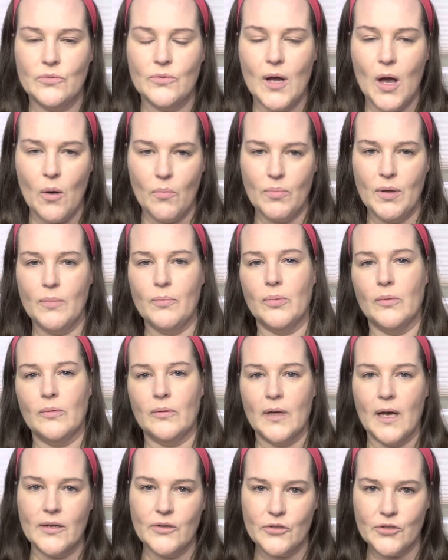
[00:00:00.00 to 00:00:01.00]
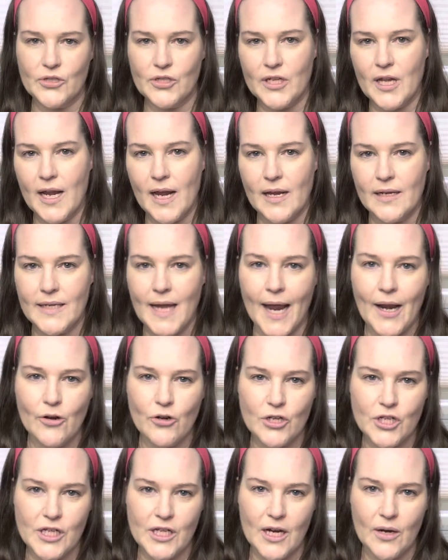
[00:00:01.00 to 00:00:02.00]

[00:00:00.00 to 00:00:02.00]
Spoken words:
help people understand energy.